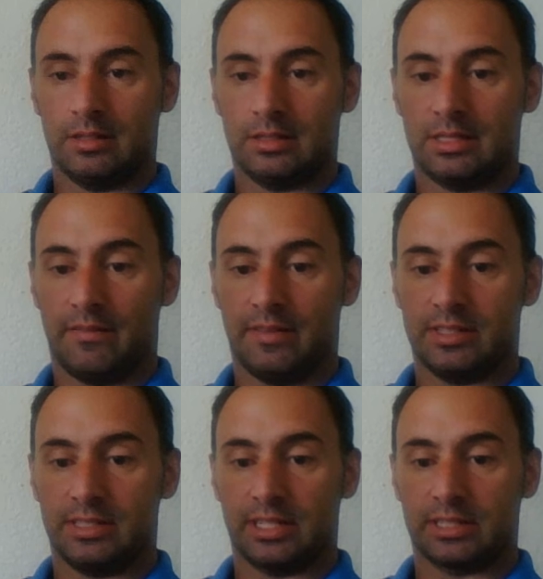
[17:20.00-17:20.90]
7,
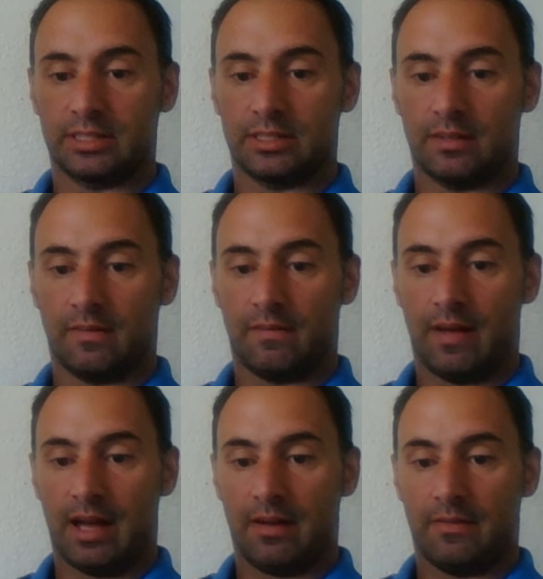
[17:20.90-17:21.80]
6,
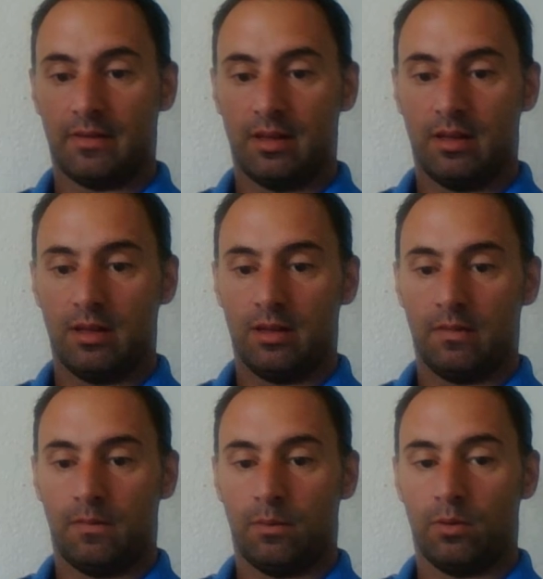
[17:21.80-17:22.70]
5,
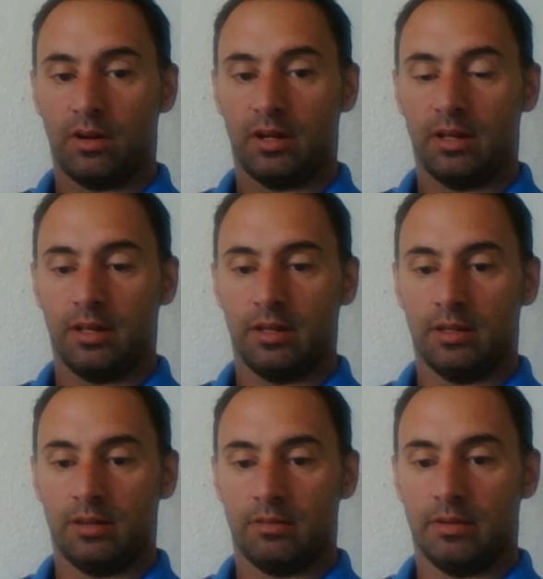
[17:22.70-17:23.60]
4,
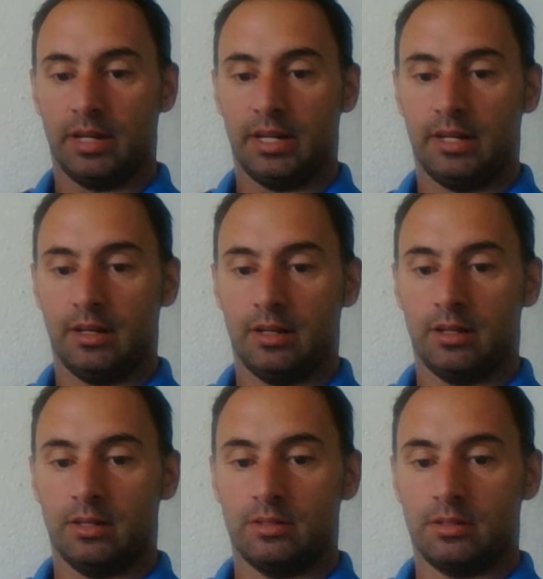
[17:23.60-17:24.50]
3,
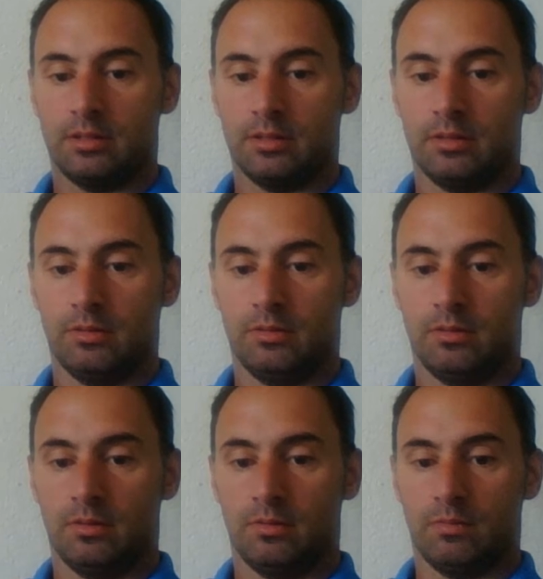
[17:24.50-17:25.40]
2,
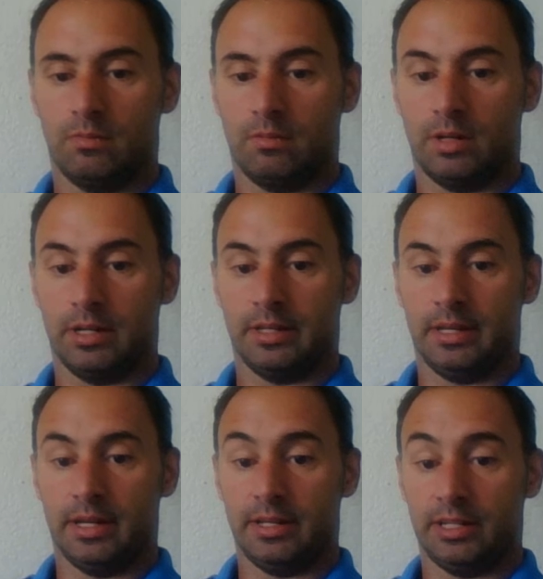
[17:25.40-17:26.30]
1.
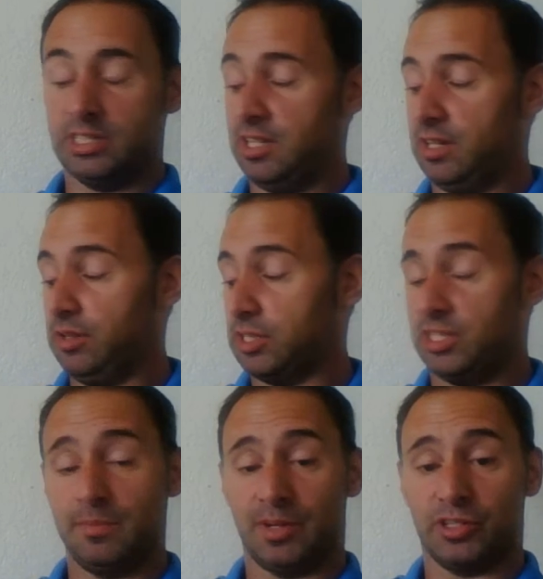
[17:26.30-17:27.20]
You can
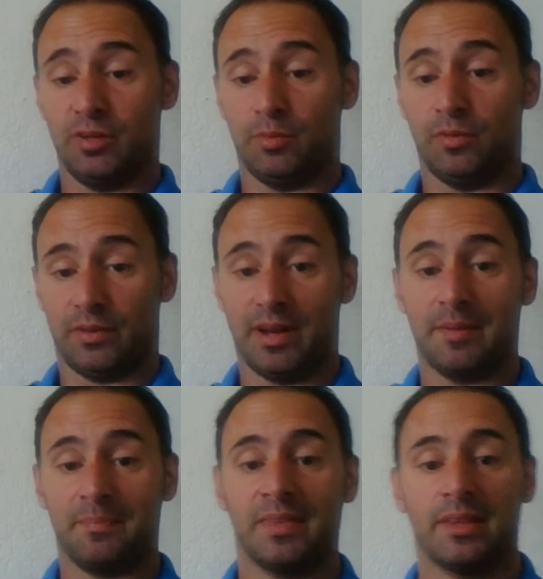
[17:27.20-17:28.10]
see my shirt moving,
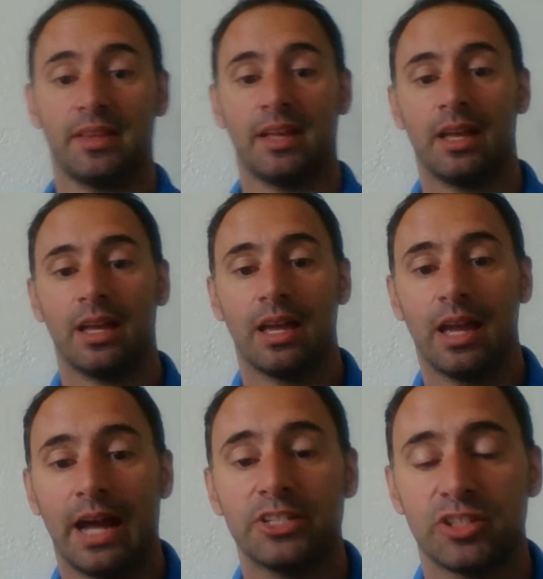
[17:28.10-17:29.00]
right?
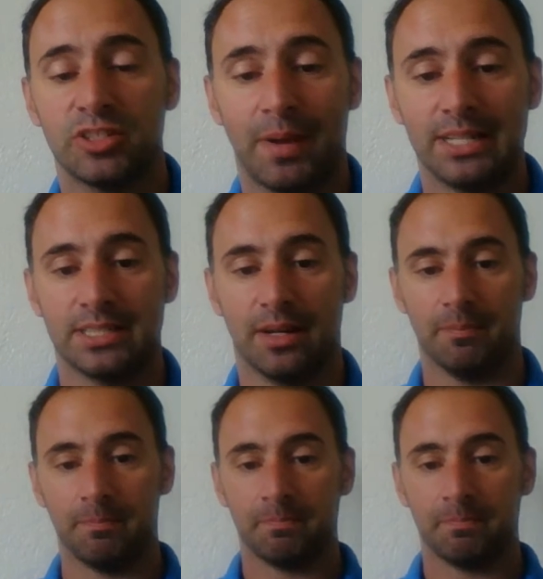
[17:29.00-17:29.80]
How do you stretch a bicep?